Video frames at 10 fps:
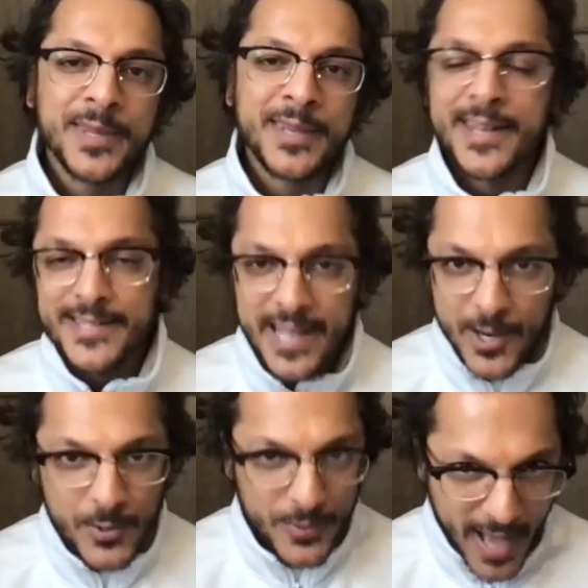And I said,
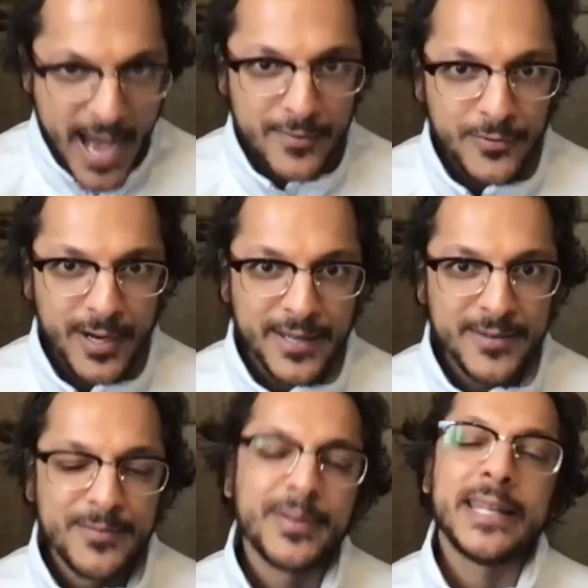I don't have
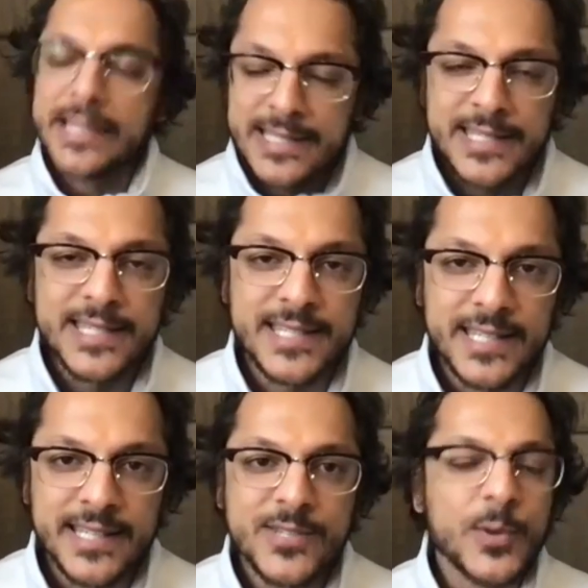one, but he
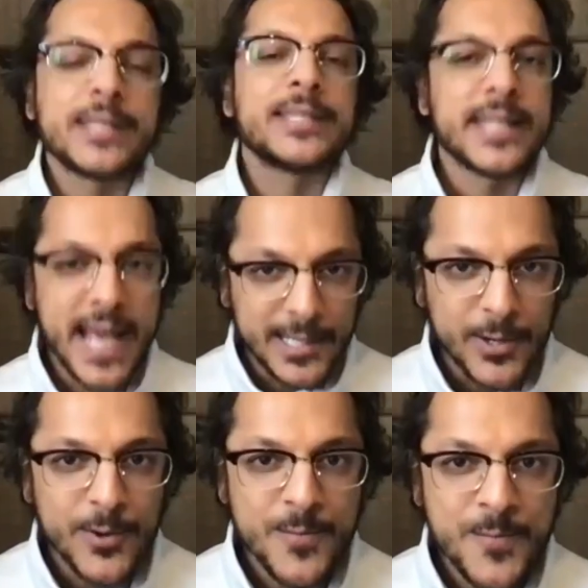insisted. So I said
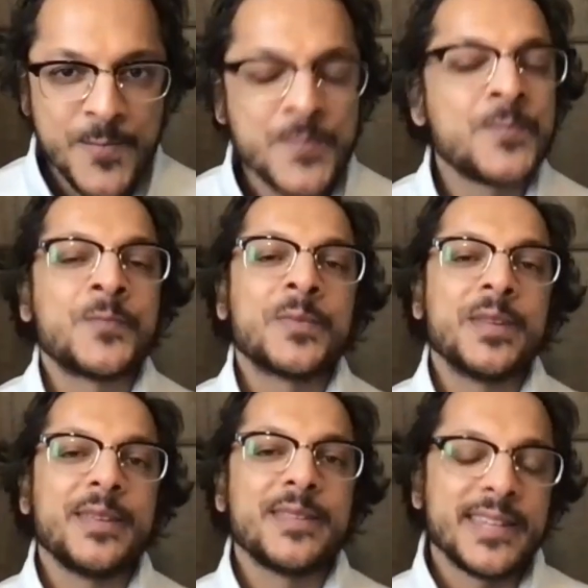yellow.
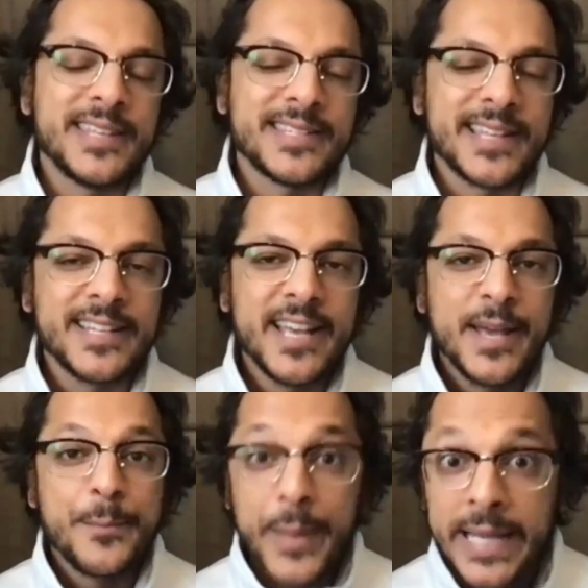And then he said,
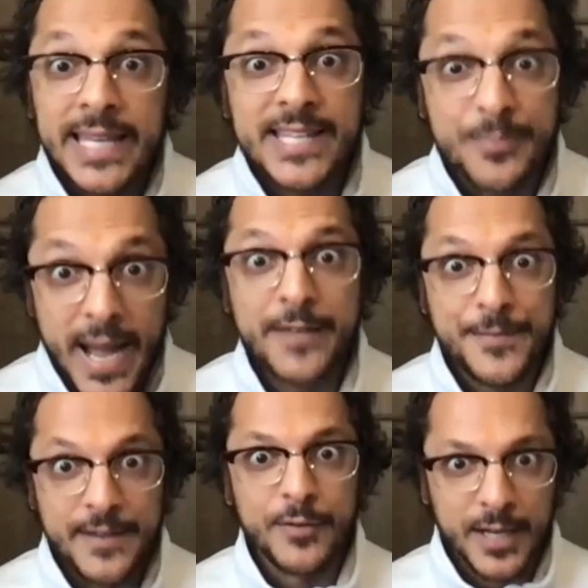Pink is my
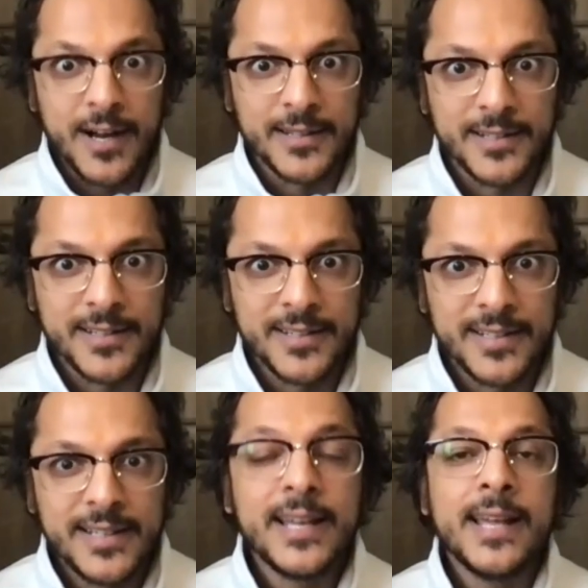favorite color,
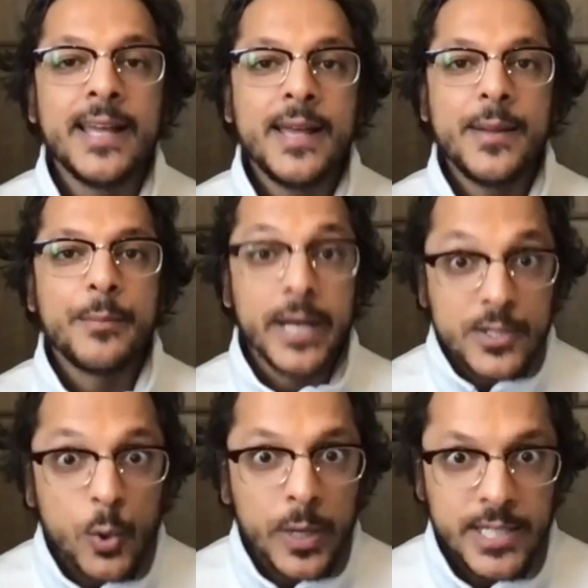but
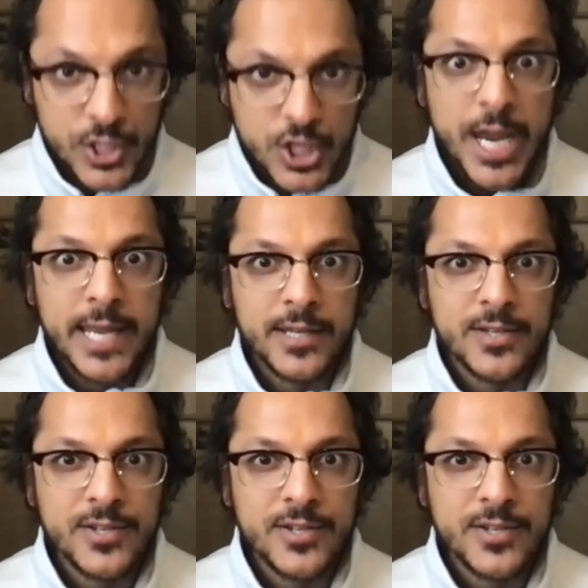it's going to change.